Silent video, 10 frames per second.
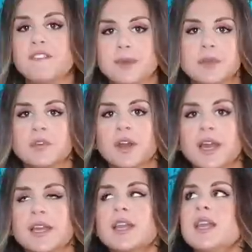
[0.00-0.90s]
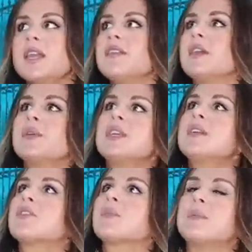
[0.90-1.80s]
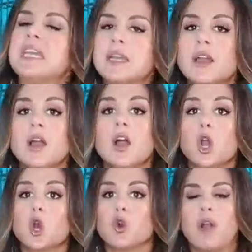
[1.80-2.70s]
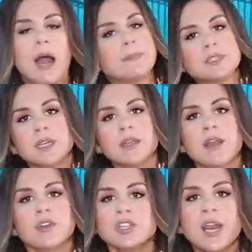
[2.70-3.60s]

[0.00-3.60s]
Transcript: fit me right. They would either be cropped leather